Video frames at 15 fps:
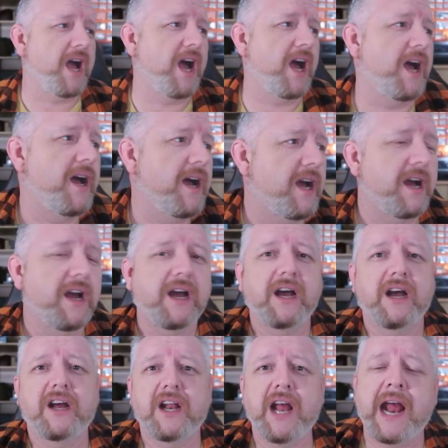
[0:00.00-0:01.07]

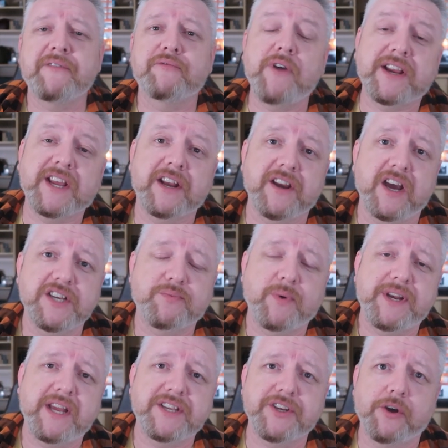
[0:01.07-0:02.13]
Uh, and
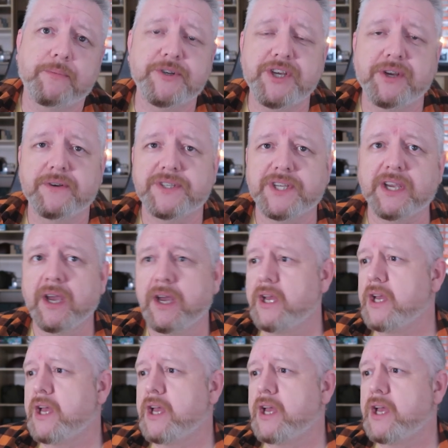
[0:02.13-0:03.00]
recognize when there's an opportunity.